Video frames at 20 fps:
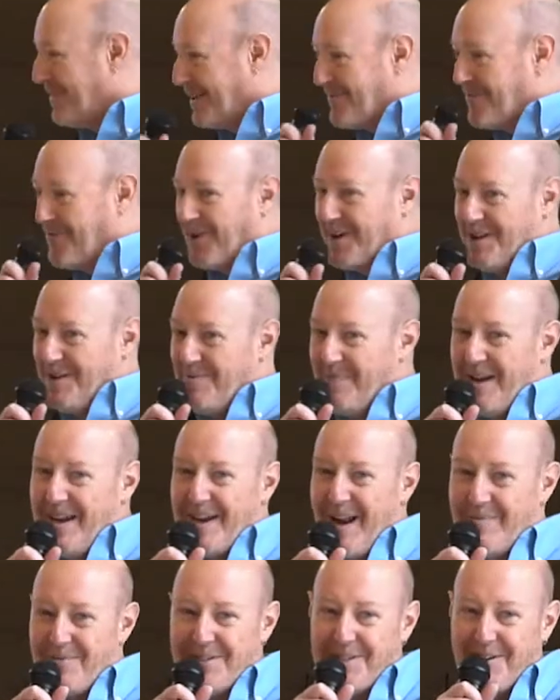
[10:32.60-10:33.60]
like, what do you
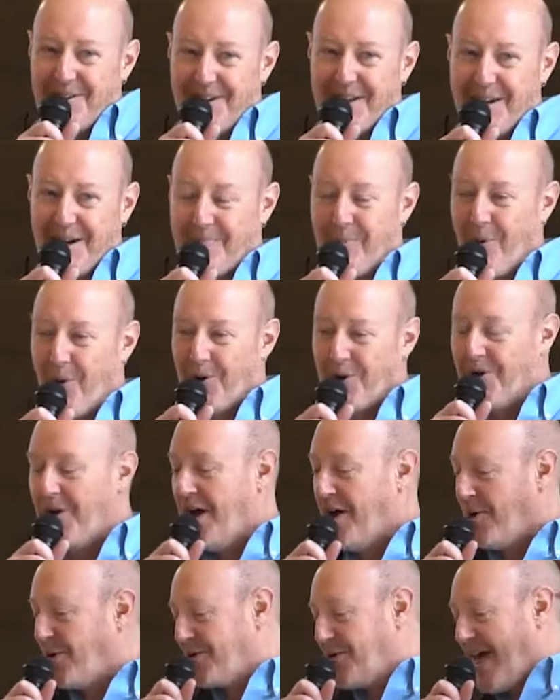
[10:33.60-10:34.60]
mean? I'm just here to get a
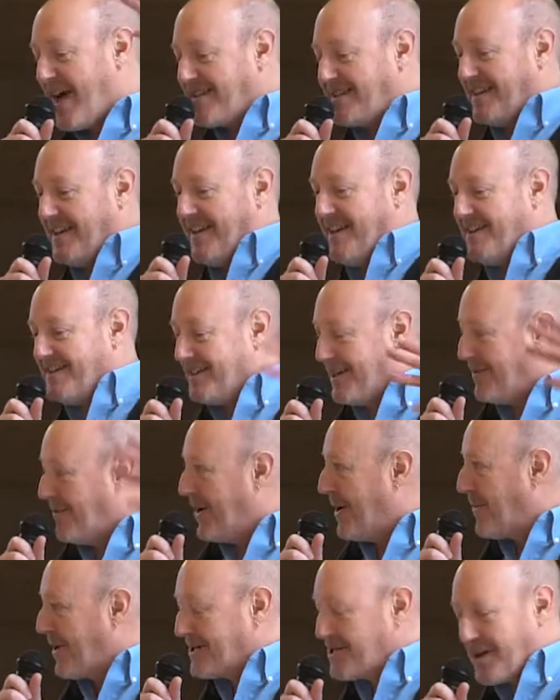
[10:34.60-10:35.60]
portal. Well, that's easy.
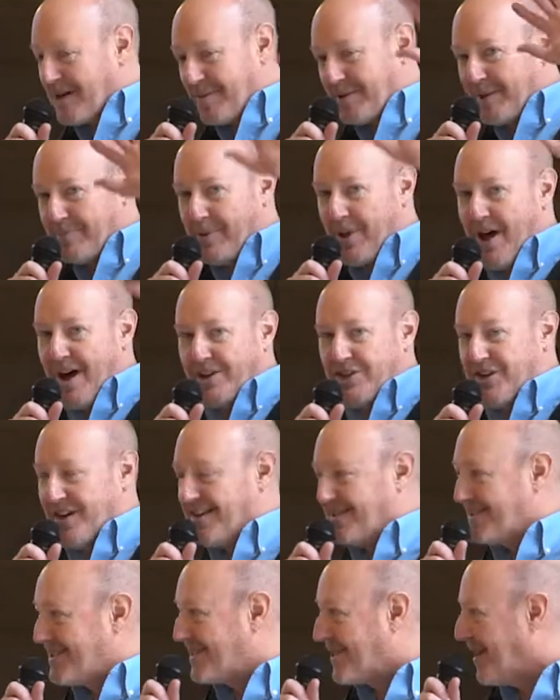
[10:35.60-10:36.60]
We want to talk about the
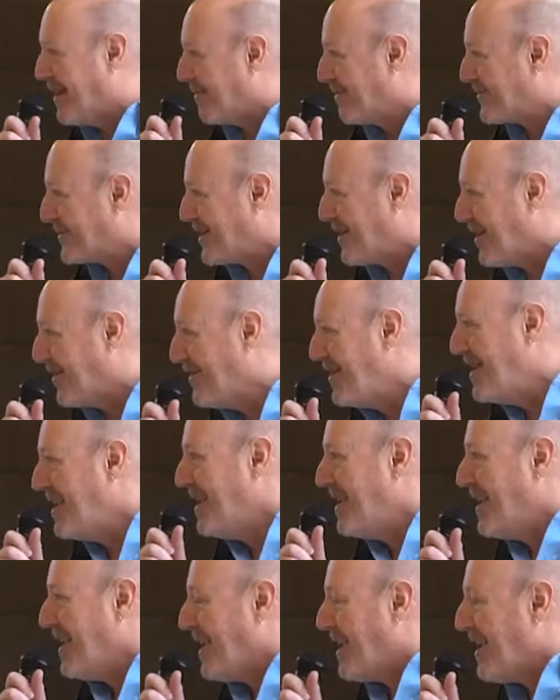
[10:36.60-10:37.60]
blockchain stuff. So
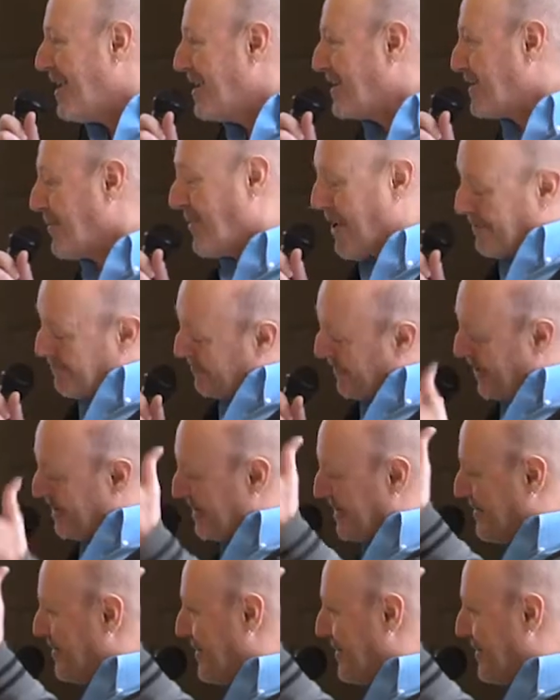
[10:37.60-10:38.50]
uh, I said, well, let's